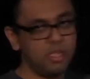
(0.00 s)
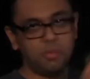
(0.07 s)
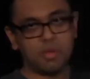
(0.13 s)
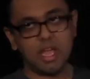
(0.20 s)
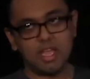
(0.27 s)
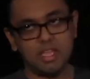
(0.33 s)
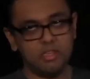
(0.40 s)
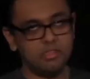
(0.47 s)
you
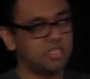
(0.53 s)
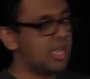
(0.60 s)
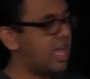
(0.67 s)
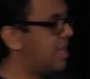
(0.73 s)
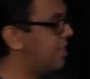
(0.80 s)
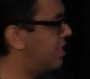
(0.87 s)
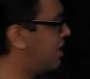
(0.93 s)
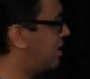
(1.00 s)
why I use
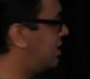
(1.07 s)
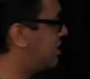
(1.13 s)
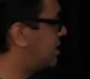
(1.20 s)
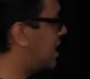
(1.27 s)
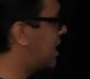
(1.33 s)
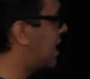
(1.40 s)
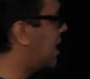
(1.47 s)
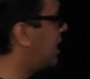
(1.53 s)
that in there in a
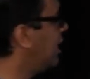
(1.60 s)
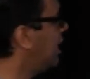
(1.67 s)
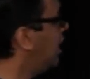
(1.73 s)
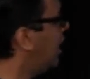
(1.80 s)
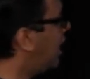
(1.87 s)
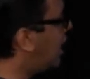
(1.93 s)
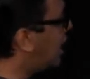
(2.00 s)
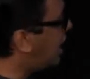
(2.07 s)
second.
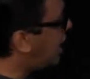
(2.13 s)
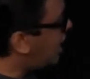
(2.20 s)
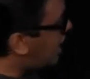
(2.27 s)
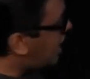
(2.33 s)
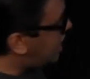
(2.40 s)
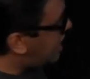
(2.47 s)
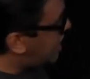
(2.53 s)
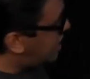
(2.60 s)

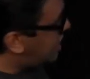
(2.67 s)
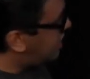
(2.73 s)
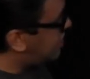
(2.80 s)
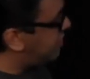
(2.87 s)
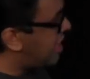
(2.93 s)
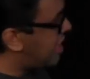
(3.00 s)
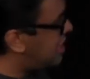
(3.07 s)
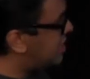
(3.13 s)
And then it's
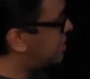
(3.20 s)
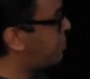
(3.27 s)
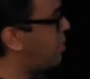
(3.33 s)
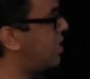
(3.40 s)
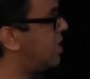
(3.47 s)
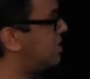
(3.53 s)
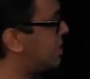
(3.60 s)
very disappointed,